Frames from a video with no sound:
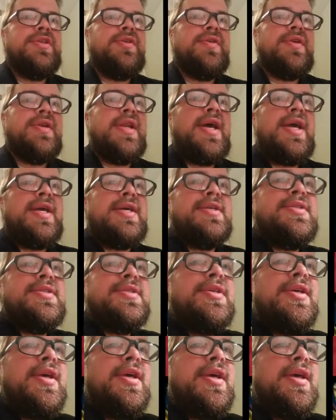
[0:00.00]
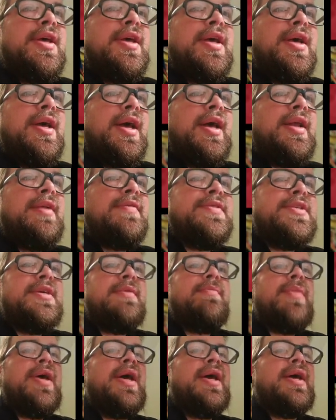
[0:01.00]
So nice. Out of
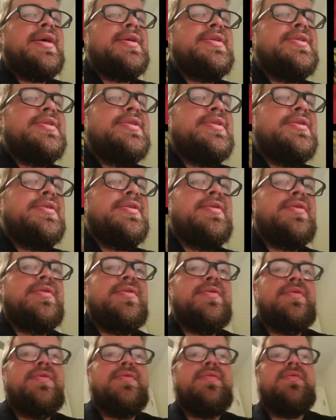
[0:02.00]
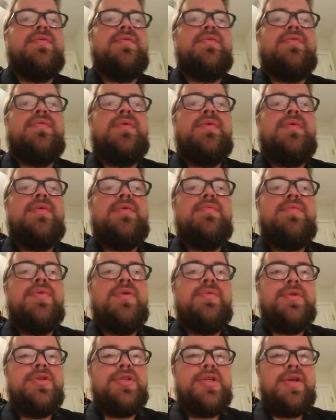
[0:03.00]
10 packs, we
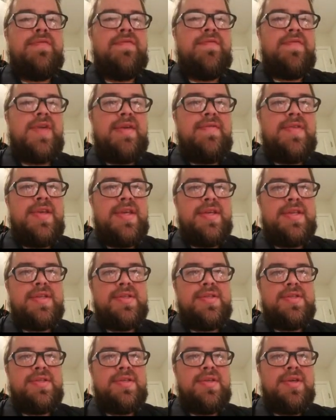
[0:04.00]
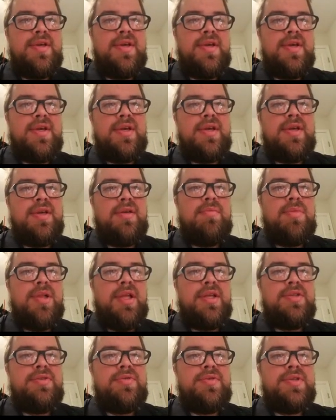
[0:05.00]
pretty much got 5 hits.
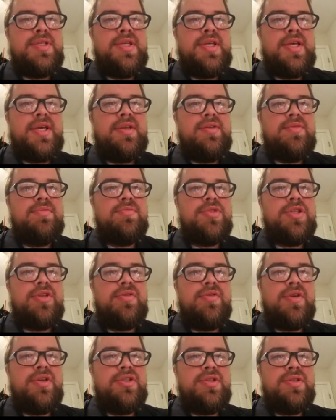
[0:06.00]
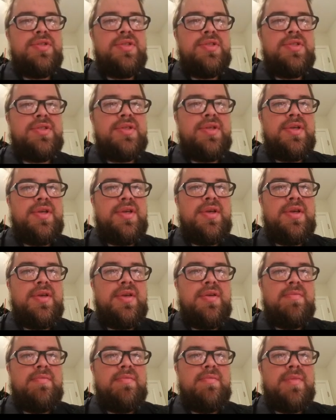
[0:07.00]
Blastoise EX from Generations.
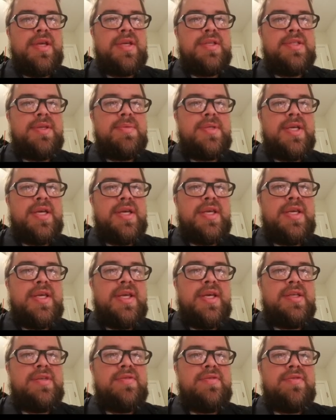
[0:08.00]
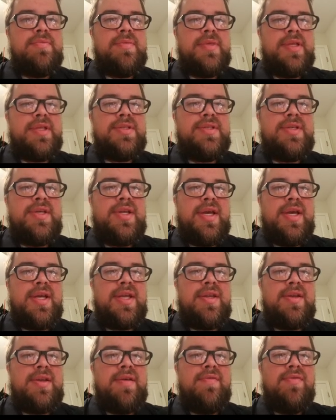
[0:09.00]
Mega Sceptile EX from that set I
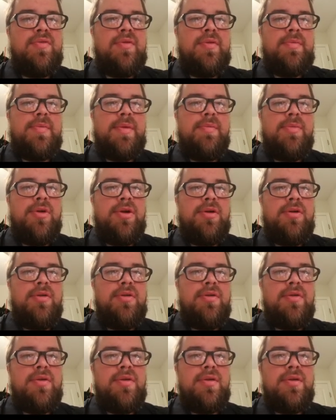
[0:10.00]
can never remember.